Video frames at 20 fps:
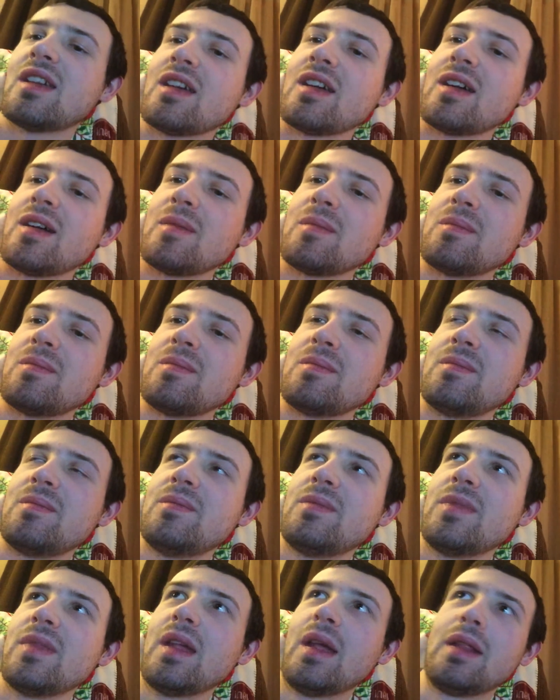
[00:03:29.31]
um,
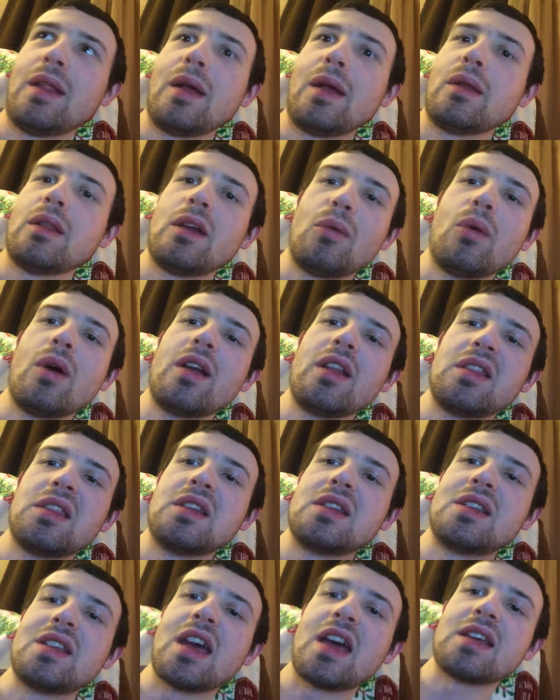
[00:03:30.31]
they they wanted
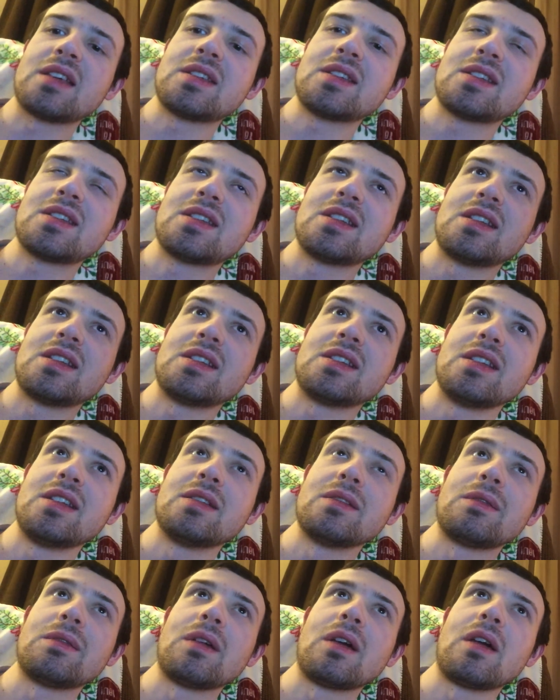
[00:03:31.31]
the test to see
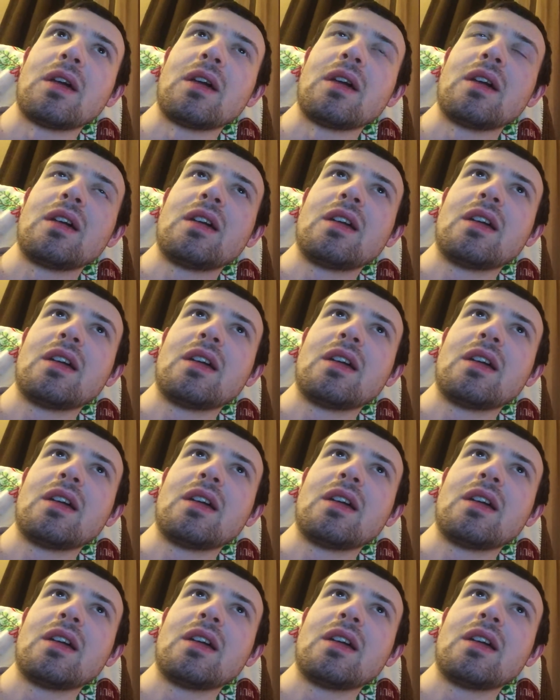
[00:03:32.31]
if uh,